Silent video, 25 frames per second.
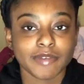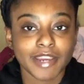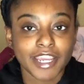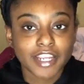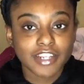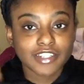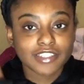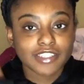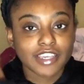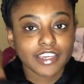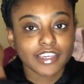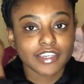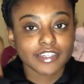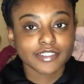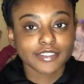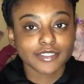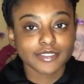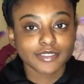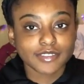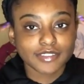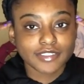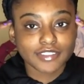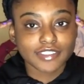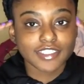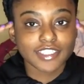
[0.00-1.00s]
My hair is like
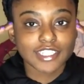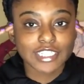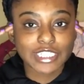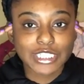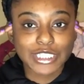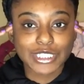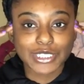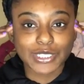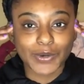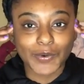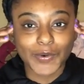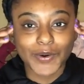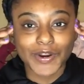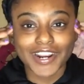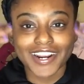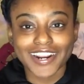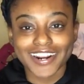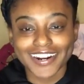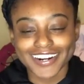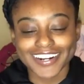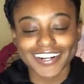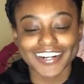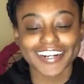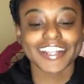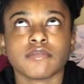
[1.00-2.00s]
this
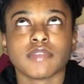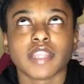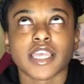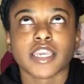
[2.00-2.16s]
short.